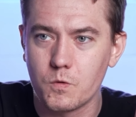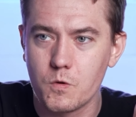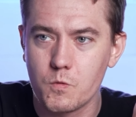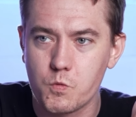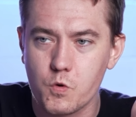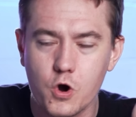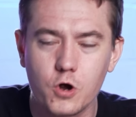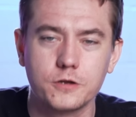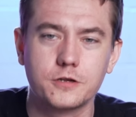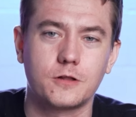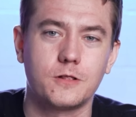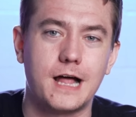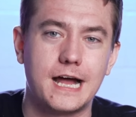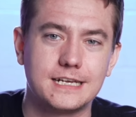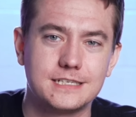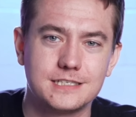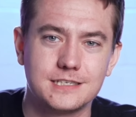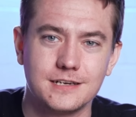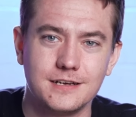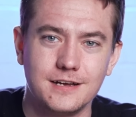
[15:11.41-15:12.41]
world
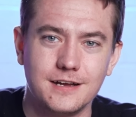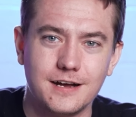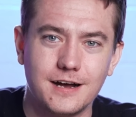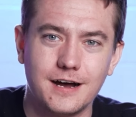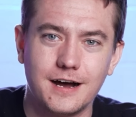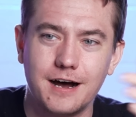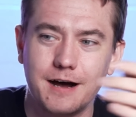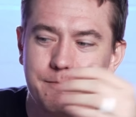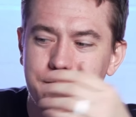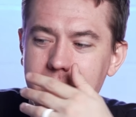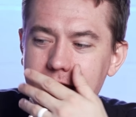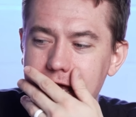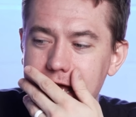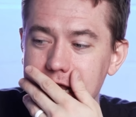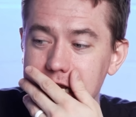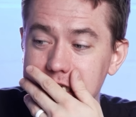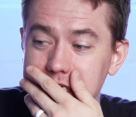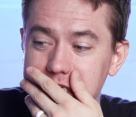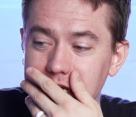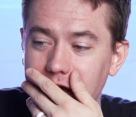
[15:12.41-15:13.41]
class. Um,
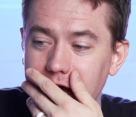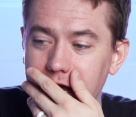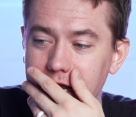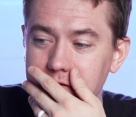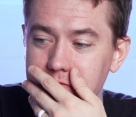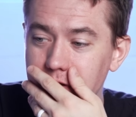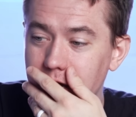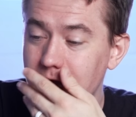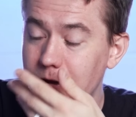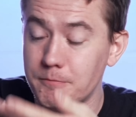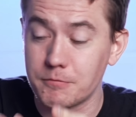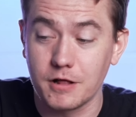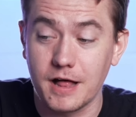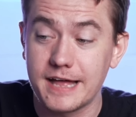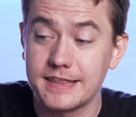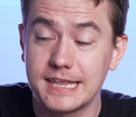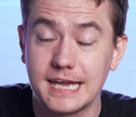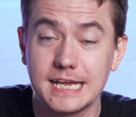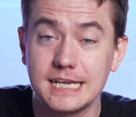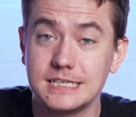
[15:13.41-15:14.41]
and I, I'm
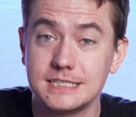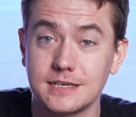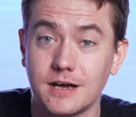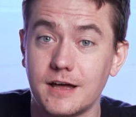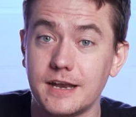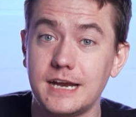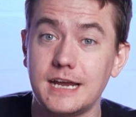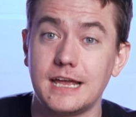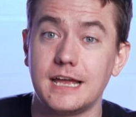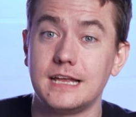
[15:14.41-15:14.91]
glad that he's on it.